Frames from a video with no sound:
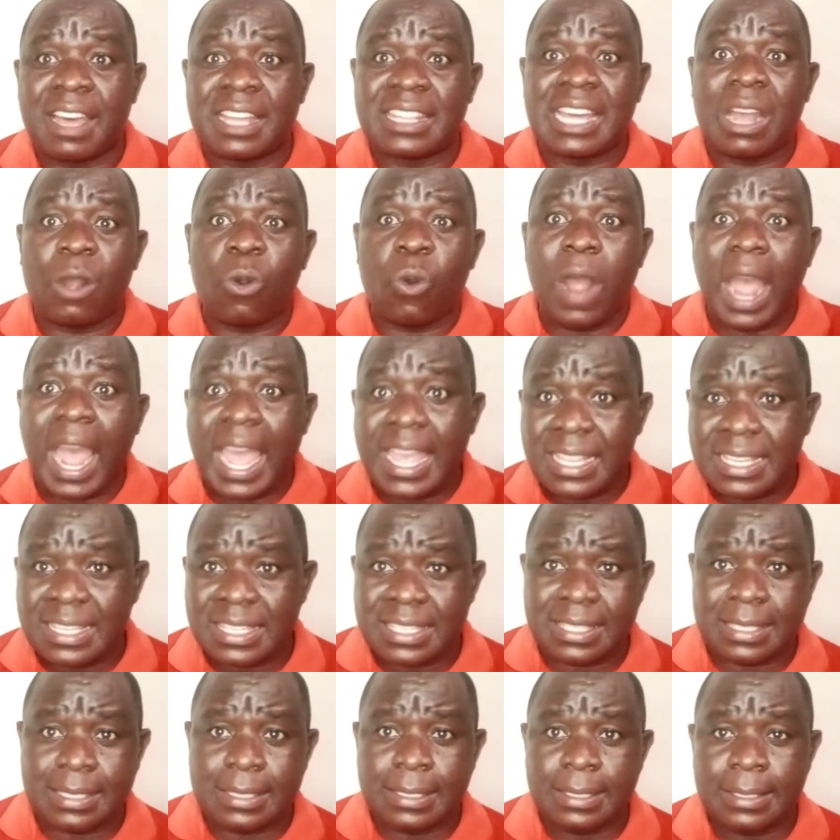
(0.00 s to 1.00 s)

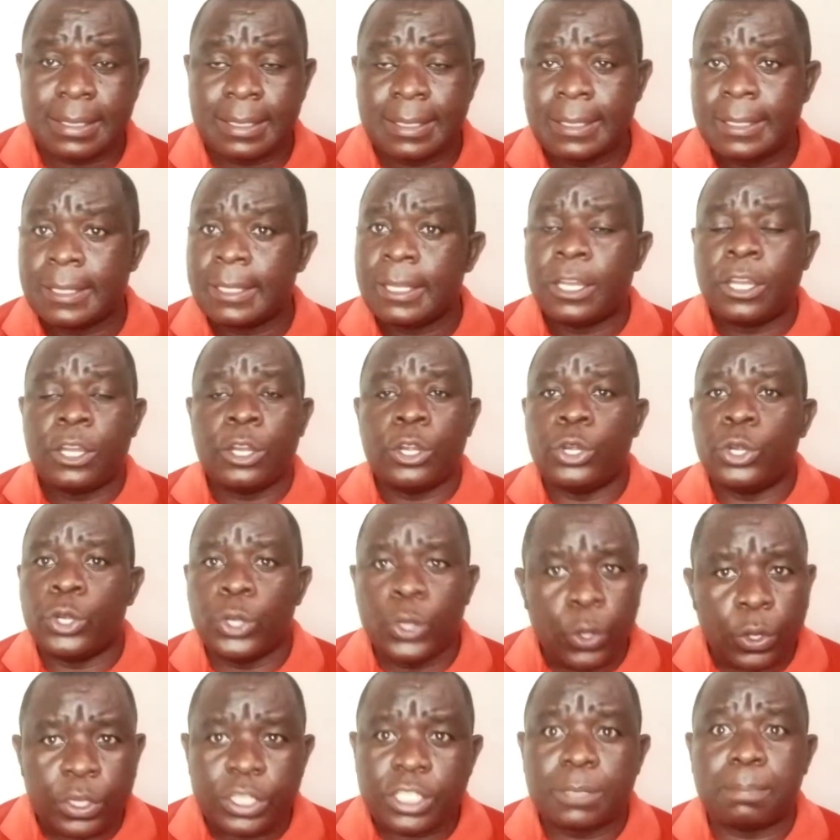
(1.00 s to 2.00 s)
otherwise
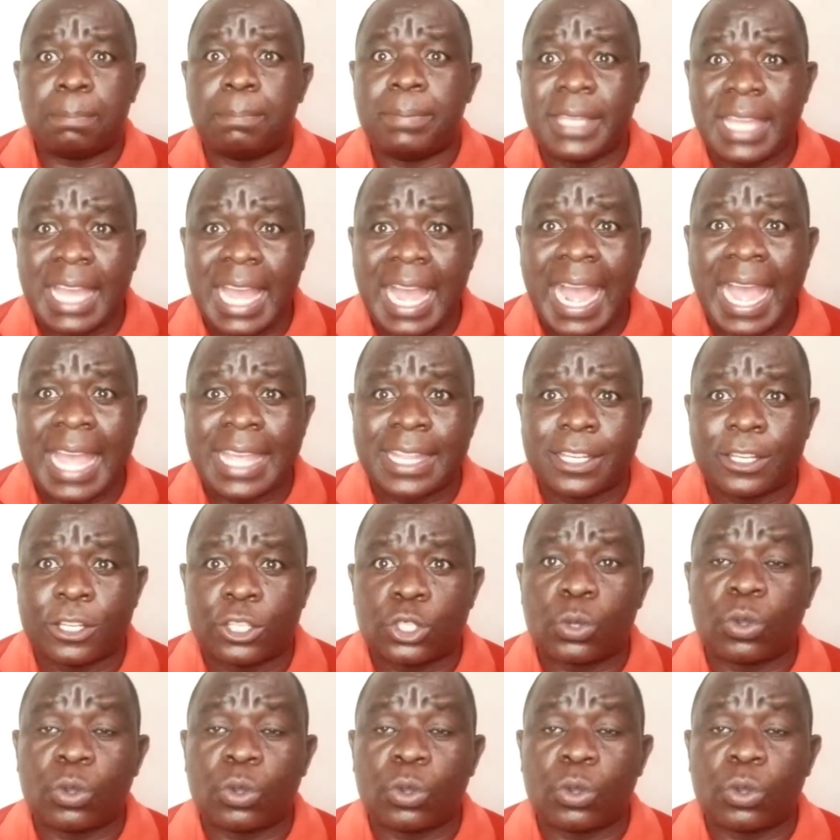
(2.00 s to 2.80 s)
not behind.